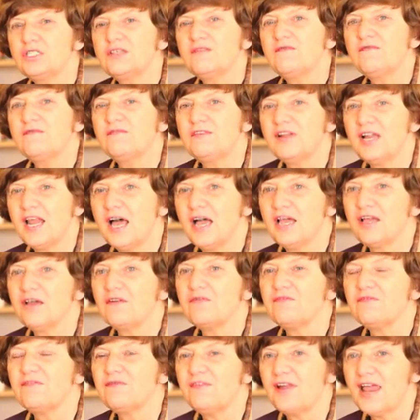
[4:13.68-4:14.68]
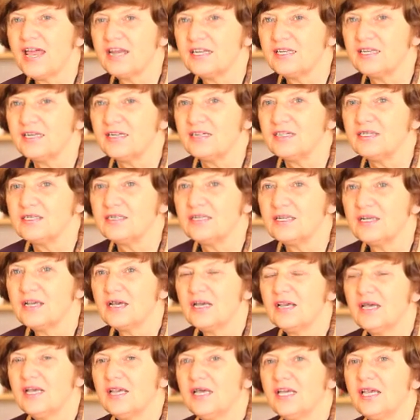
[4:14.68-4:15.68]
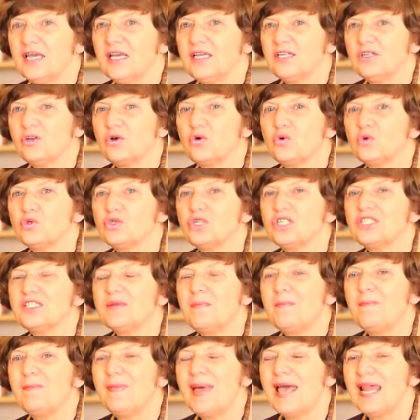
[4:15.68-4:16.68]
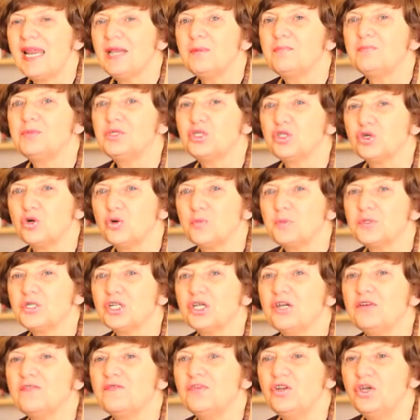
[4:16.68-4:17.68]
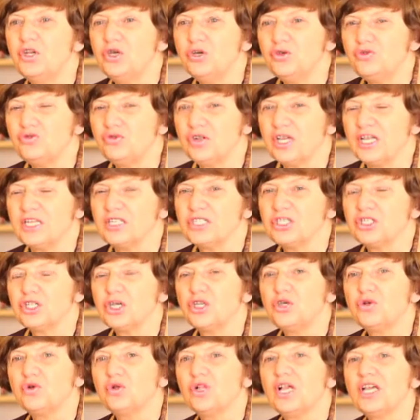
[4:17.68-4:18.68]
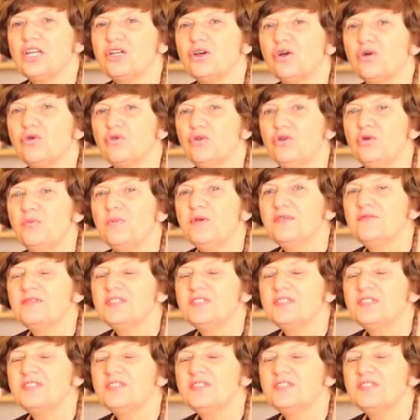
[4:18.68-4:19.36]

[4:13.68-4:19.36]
the villi are flattened, it causes a malabsorption of nutrients. So you'll get a group of